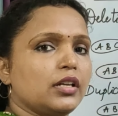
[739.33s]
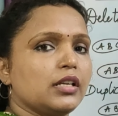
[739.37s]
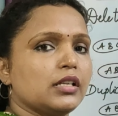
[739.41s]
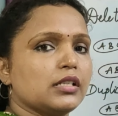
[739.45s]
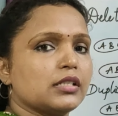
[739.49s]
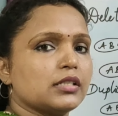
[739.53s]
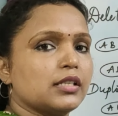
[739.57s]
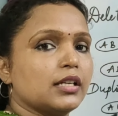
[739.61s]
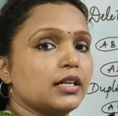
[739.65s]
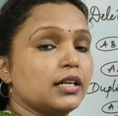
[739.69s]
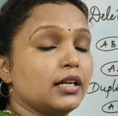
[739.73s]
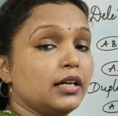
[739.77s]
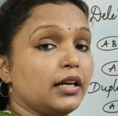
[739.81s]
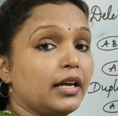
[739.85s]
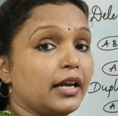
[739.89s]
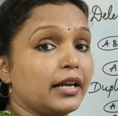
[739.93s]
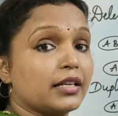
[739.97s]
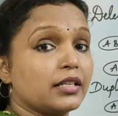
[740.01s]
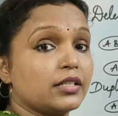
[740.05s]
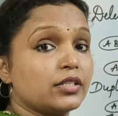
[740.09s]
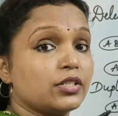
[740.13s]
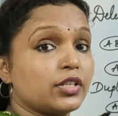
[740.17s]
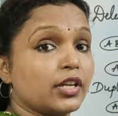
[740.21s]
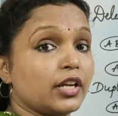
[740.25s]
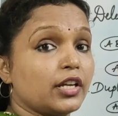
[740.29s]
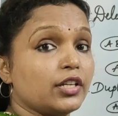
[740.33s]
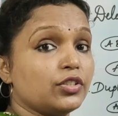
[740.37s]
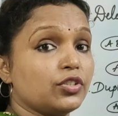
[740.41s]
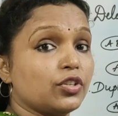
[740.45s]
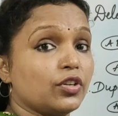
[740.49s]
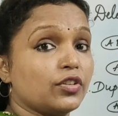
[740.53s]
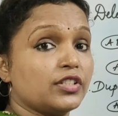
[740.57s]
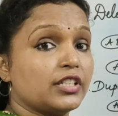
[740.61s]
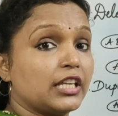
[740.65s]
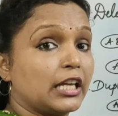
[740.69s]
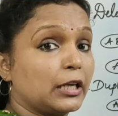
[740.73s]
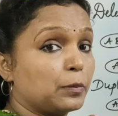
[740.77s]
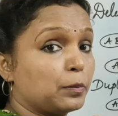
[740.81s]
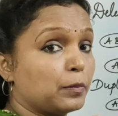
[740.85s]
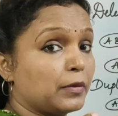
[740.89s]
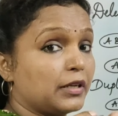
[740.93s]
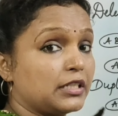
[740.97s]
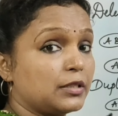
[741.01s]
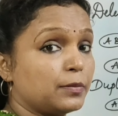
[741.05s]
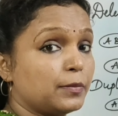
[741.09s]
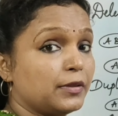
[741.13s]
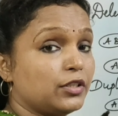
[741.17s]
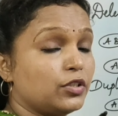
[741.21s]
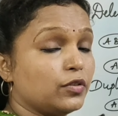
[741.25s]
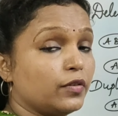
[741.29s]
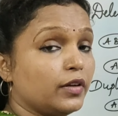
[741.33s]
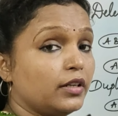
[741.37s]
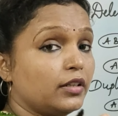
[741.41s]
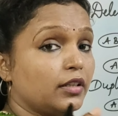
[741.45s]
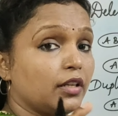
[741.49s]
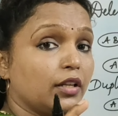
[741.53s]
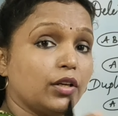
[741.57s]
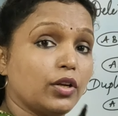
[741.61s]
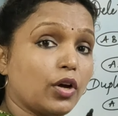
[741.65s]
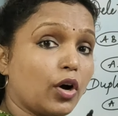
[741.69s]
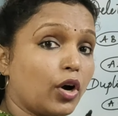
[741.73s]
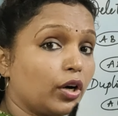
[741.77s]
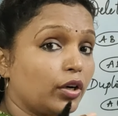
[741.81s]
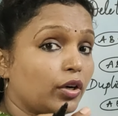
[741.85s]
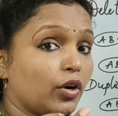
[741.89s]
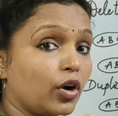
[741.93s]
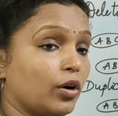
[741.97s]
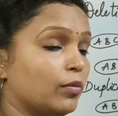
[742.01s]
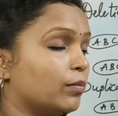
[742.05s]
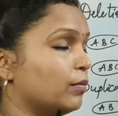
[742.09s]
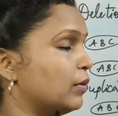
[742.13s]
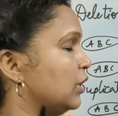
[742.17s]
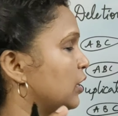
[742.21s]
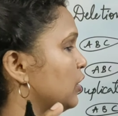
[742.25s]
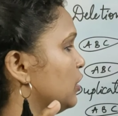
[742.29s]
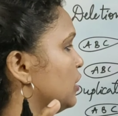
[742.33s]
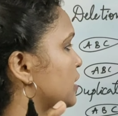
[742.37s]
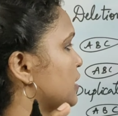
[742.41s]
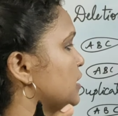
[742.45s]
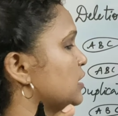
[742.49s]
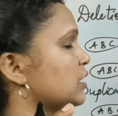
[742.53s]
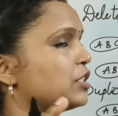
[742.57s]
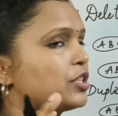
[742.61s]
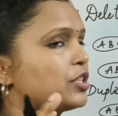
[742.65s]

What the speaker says: is the exchange of segments between the non-homologous